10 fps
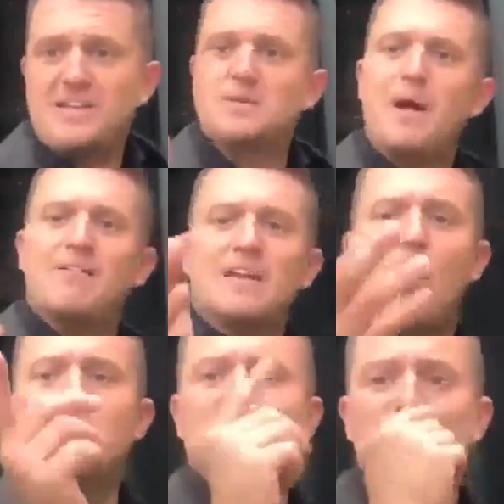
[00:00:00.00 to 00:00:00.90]
of the peace.
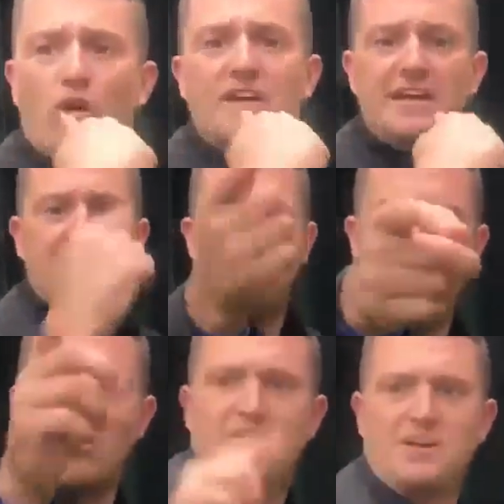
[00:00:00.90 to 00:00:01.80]
Apparently, I'm inciting
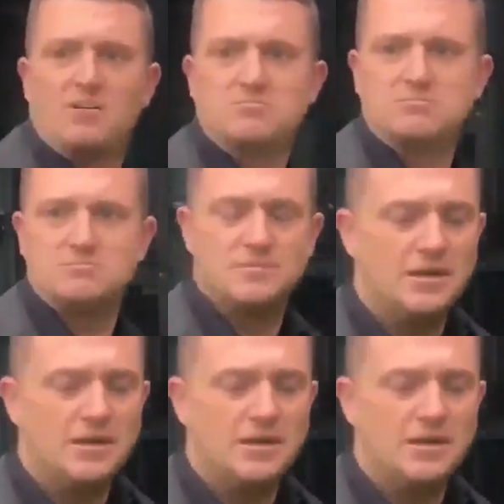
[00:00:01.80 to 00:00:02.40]
on my video.